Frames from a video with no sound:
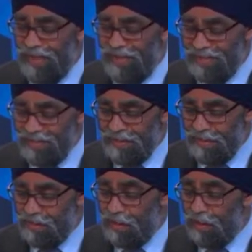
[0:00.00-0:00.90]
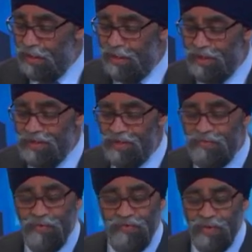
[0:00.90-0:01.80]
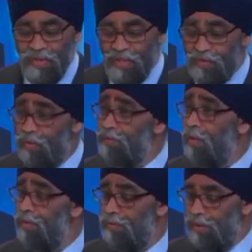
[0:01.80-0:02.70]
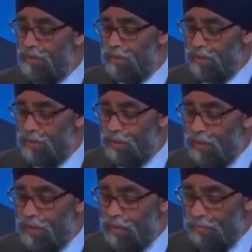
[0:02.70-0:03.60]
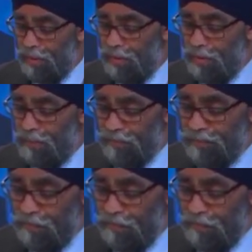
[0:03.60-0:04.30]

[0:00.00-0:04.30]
and assist the United Nations in fulfilling its responsibility to build